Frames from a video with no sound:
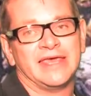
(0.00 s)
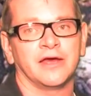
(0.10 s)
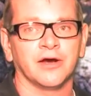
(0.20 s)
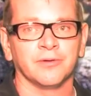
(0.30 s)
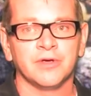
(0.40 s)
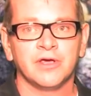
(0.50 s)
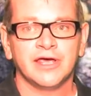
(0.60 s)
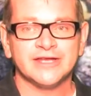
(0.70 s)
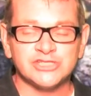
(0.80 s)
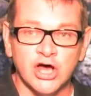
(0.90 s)
here.
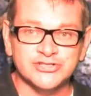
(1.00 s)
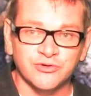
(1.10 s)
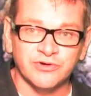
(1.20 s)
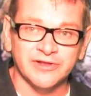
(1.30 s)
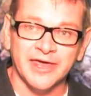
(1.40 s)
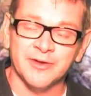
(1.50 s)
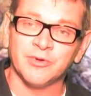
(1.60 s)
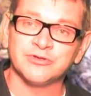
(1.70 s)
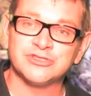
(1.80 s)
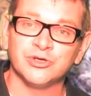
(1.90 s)
It's also
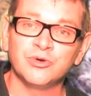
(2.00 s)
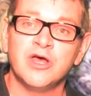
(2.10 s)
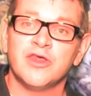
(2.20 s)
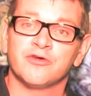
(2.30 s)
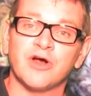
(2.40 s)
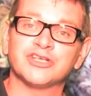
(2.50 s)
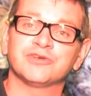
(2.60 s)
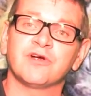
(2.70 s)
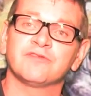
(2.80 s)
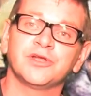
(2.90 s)
relatable to the
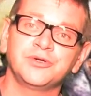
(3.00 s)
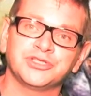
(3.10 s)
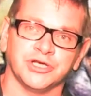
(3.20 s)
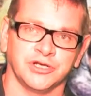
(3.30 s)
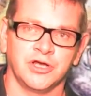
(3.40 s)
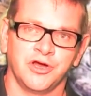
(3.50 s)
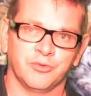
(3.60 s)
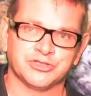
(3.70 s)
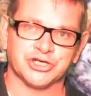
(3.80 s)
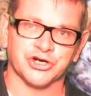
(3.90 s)
Russian Revolution,
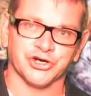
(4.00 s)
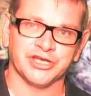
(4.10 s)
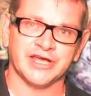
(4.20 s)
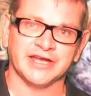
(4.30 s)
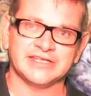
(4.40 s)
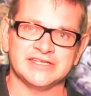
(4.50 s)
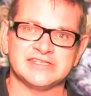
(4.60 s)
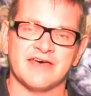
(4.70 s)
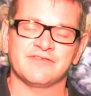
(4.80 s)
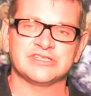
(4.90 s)
which occurred in
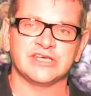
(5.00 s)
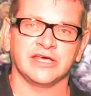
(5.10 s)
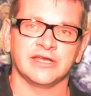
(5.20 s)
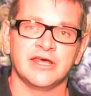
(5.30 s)
1917.